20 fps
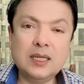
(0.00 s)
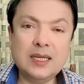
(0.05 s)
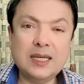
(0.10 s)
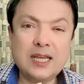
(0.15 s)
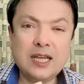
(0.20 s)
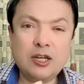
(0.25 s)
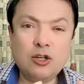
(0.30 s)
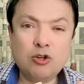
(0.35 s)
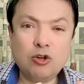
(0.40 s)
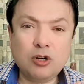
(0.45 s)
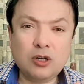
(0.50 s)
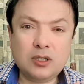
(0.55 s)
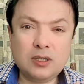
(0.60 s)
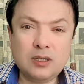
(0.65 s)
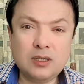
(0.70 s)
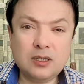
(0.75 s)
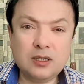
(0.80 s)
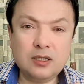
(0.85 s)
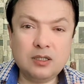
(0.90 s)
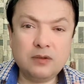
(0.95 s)

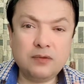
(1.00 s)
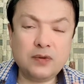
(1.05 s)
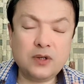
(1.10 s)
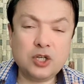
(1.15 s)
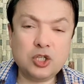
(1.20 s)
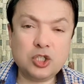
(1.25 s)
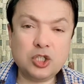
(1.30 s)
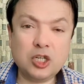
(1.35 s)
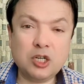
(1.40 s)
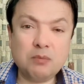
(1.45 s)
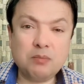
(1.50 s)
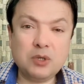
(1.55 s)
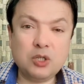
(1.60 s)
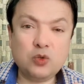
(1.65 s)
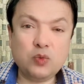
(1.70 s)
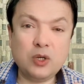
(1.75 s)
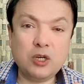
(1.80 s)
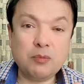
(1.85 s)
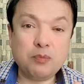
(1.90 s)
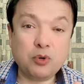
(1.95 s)
cannot differentiate
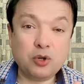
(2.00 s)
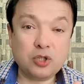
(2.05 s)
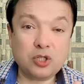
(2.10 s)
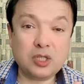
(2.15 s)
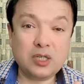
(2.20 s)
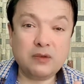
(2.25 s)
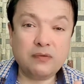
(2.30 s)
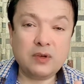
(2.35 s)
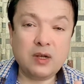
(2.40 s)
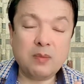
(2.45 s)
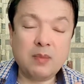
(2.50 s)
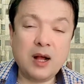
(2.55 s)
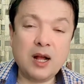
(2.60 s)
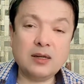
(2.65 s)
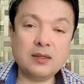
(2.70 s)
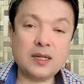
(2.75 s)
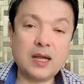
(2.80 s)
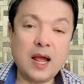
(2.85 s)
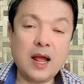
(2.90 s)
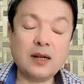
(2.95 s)
between a positive
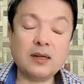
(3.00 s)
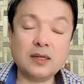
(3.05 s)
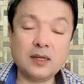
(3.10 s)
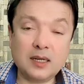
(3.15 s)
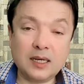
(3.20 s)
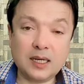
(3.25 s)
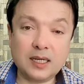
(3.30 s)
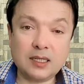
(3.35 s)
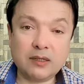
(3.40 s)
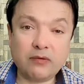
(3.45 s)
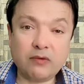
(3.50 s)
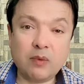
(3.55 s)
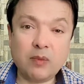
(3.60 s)
command and a negative